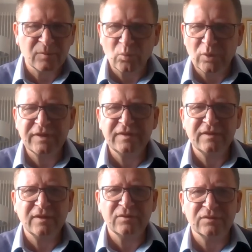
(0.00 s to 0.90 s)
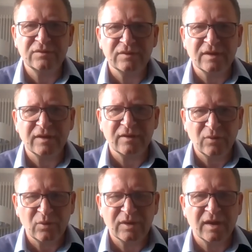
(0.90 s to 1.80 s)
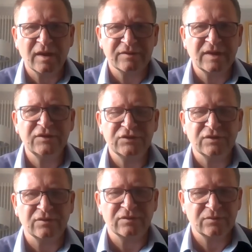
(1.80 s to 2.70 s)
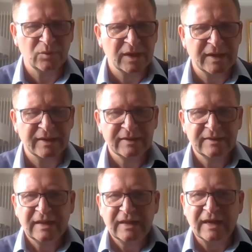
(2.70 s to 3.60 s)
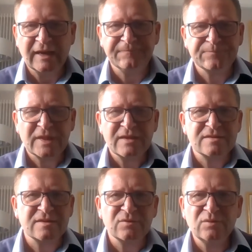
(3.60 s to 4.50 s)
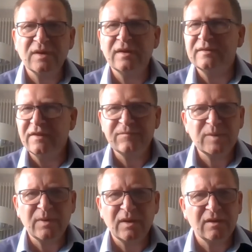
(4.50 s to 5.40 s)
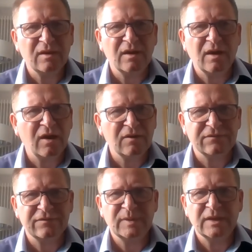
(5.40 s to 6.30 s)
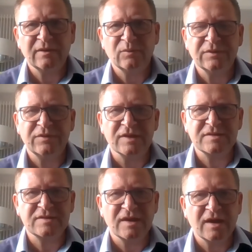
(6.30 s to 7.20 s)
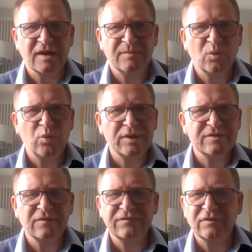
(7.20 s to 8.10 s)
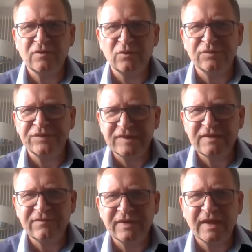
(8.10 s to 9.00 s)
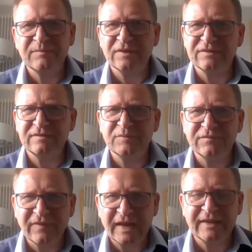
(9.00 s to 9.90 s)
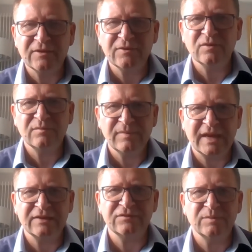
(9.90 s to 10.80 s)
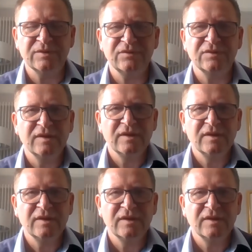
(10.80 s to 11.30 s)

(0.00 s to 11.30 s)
within those organisations. Where so if people aren't familiar with this, what is often called CVM, customer value management,